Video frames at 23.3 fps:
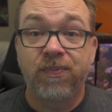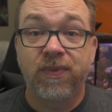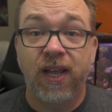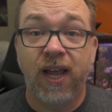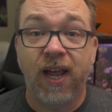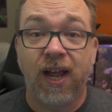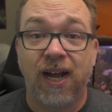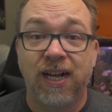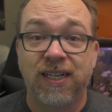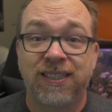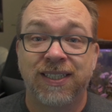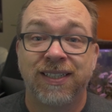Hey
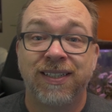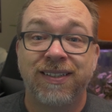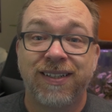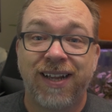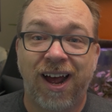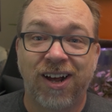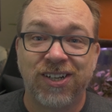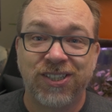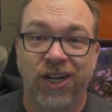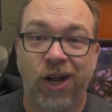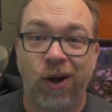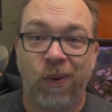guys,
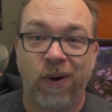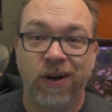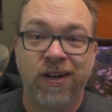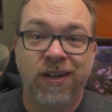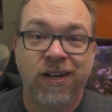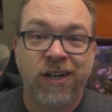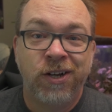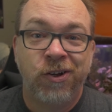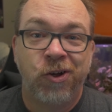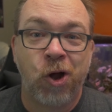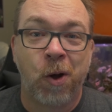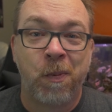how's it going?
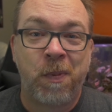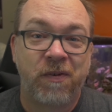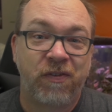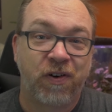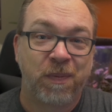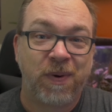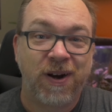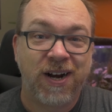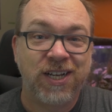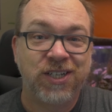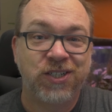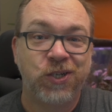Hope
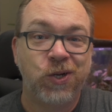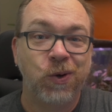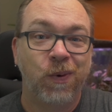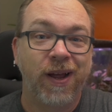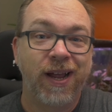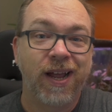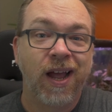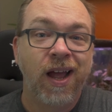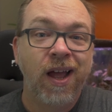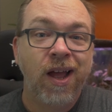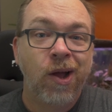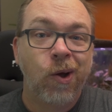everybody's
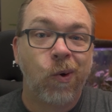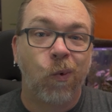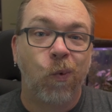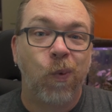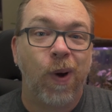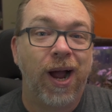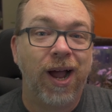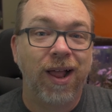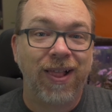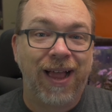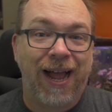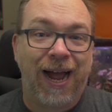doing
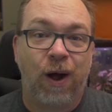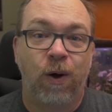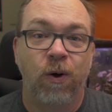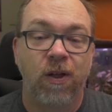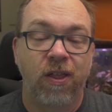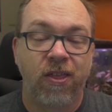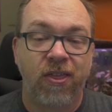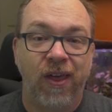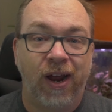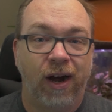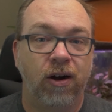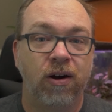well out
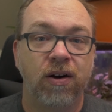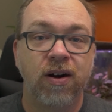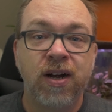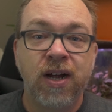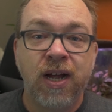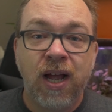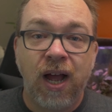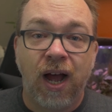there.